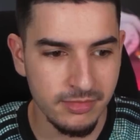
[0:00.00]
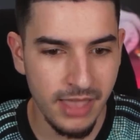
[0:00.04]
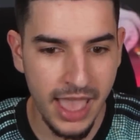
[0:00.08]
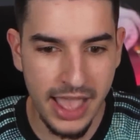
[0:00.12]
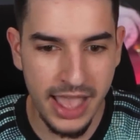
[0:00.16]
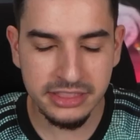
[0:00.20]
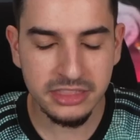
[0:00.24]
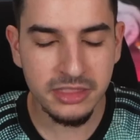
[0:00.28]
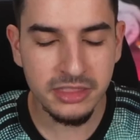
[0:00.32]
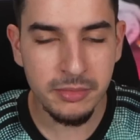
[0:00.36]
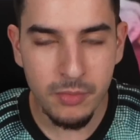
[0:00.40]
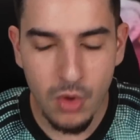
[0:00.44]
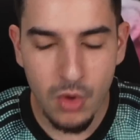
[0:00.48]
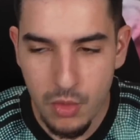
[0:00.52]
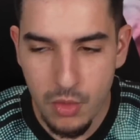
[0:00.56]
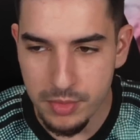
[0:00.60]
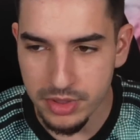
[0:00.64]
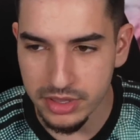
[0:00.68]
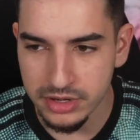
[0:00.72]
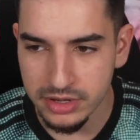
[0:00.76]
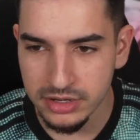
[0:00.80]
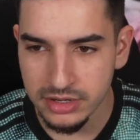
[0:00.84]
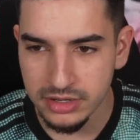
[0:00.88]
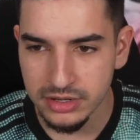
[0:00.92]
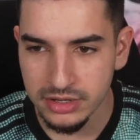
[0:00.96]
At the
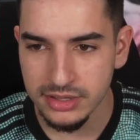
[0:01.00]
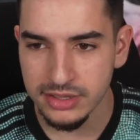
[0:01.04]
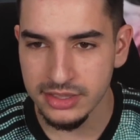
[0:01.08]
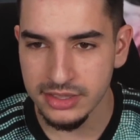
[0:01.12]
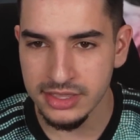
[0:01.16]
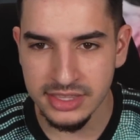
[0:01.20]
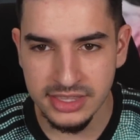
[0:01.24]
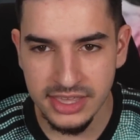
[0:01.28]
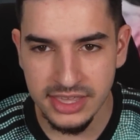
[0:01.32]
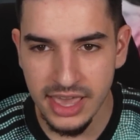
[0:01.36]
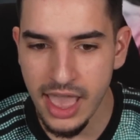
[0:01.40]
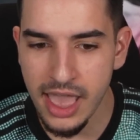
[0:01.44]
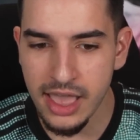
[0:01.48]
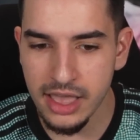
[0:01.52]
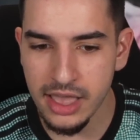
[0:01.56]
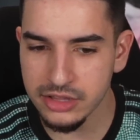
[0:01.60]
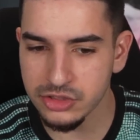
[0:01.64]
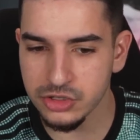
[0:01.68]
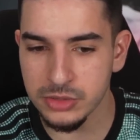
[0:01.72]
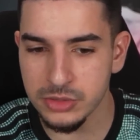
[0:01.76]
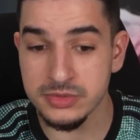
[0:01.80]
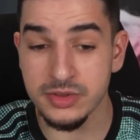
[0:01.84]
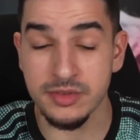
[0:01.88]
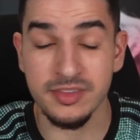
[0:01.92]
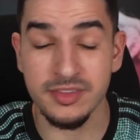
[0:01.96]
moment, yeah, in
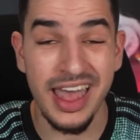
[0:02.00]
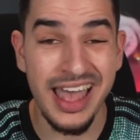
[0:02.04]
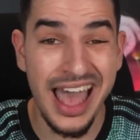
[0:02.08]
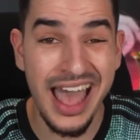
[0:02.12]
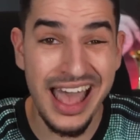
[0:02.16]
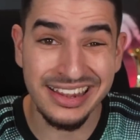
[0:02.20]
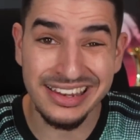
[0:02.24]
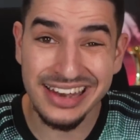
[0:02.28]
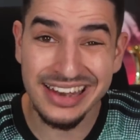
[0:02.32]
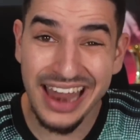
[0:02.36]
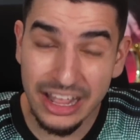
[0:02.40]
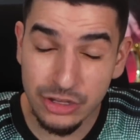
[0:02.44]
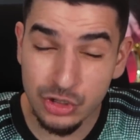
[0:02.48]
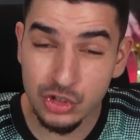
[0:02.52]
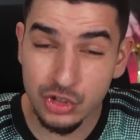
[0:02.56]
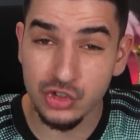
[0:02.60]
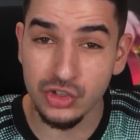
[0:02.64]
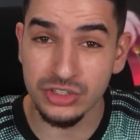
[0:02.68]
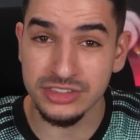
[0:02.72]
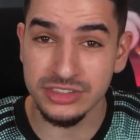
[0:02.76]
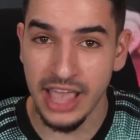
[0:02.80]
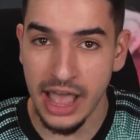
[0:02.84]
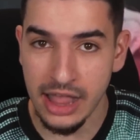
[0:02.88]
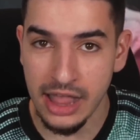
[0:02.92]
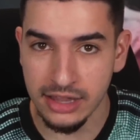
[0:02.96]
terms of natural
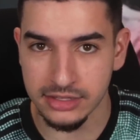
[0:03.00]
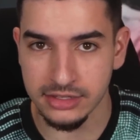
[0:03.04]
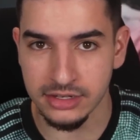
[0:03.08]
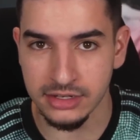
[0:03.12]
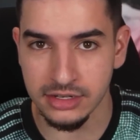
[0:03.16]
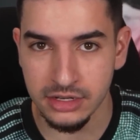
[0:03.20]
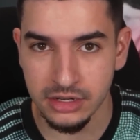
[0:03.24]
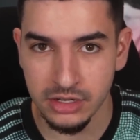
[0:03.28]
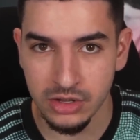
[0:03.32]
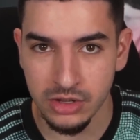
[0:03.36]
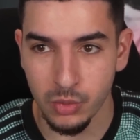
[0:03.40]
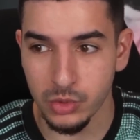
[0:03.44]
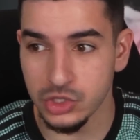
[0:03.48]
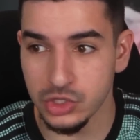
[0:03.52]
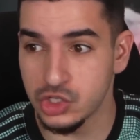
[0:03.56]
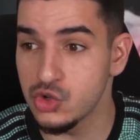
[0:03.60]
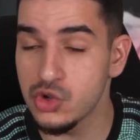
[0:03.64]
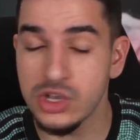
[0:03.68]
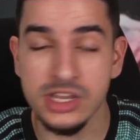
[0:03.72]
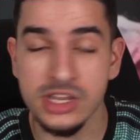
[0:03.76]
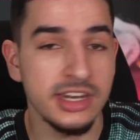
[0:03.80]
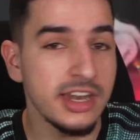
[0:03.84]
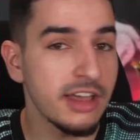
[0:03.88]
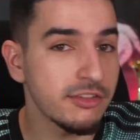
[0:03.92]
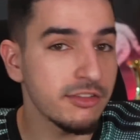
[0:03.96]
talent, which you
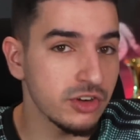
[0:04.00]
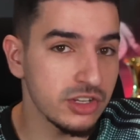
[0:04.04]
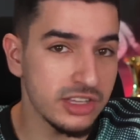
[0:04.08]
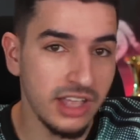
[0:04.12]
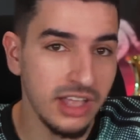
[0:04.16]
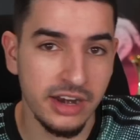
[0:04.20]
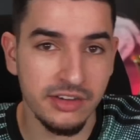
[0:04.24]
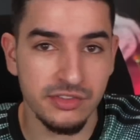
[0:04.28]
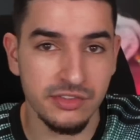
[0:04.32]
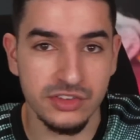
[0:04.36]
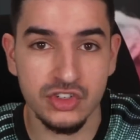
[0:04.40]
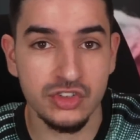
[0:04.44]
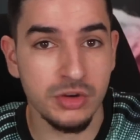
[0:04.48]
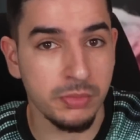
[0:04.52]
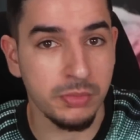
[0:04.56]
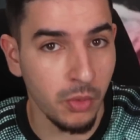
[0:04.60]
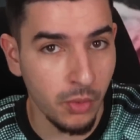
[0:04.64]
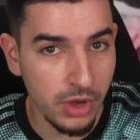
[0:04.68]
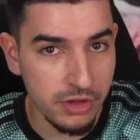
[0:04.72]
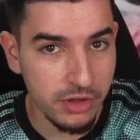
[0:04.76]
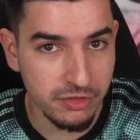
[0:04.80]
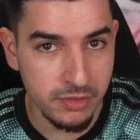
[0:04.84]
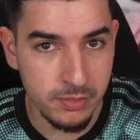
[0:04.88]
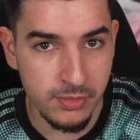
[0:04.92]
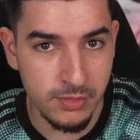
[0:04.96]
can never kind of strip
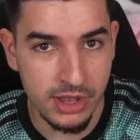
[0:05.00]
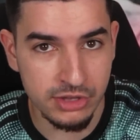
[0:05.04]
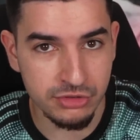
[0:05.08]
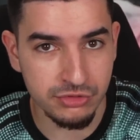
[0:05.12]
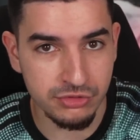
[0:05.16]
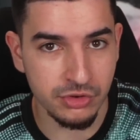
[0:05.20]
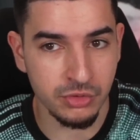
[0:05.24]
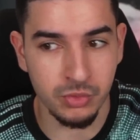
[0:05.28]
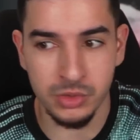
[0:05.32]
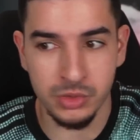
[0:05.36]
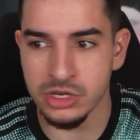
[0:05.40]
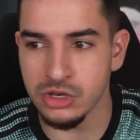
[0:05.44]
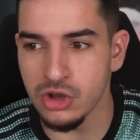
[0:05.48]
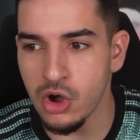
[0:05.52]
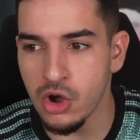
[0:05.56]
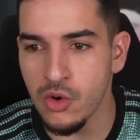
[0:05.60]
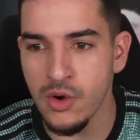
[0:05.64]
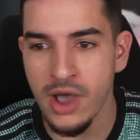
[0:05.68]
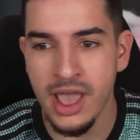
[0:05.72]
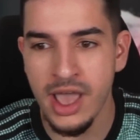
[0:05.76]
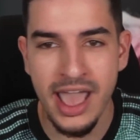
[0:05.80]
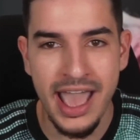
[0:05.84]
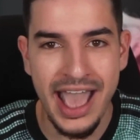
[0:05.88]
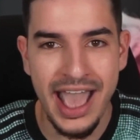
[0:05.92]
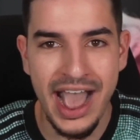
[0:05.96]
away from Rashford. We know
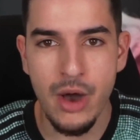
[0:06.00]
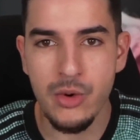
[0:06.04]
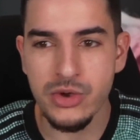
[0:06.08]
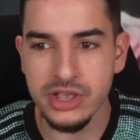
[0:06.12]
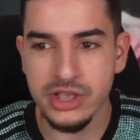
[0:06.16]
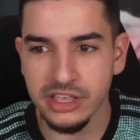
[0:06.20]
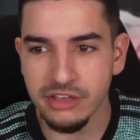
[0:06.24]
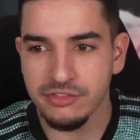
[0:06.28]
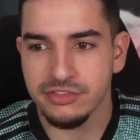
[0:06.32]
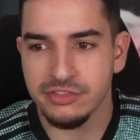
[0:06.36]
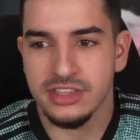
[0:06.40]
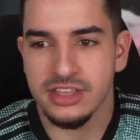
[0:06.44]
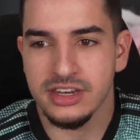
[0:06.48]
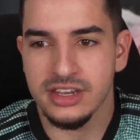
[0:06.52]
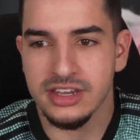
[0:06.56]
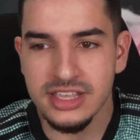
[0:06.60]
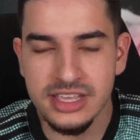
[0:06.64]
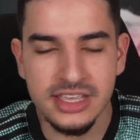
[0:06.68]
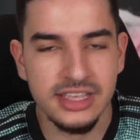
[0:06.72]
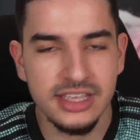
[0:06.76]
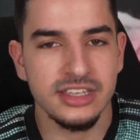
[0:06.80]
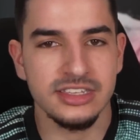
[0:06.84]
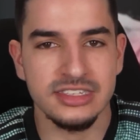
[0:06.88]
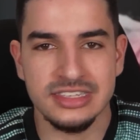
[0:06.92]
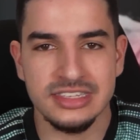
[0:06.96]
how gifted
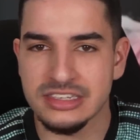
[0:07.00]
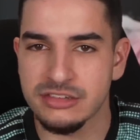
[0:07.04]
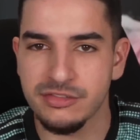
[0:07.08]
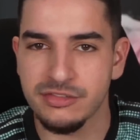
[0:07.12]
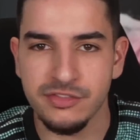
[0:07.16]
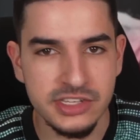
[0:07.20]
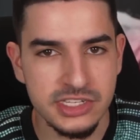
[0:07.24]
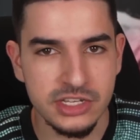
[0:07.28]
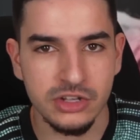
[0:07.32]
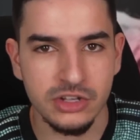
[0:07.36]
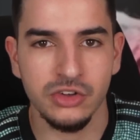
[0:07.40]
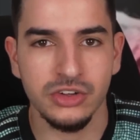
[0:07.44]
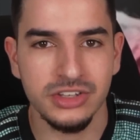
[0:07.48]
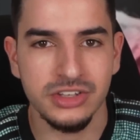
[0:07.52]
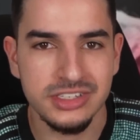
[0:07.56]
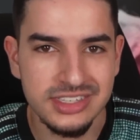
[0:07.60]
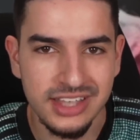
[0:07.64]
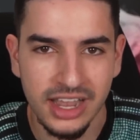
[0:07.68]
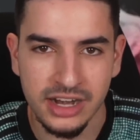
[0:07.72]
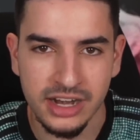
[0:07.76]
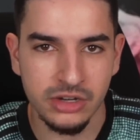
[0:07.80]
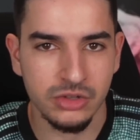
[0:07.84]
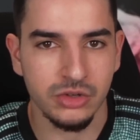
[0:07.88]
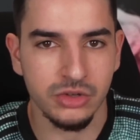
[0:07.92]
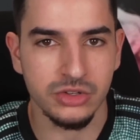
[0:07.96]
he is, his physical, his
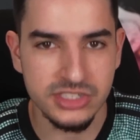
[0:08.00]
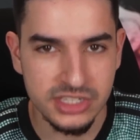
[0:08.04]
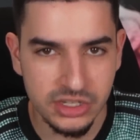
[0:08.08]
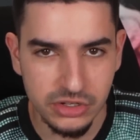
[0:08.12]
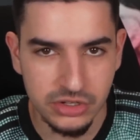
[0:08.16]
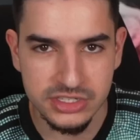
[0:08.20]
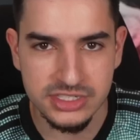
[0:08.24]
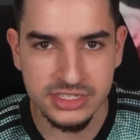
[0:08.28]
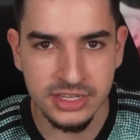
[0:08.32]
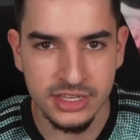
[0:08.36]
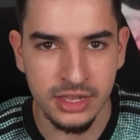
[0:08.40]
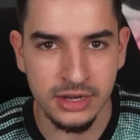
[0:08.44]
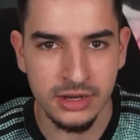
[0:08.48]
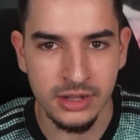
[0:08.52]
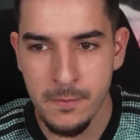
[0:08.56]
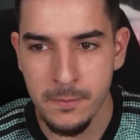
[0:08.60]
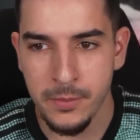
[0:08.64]
technical skill set.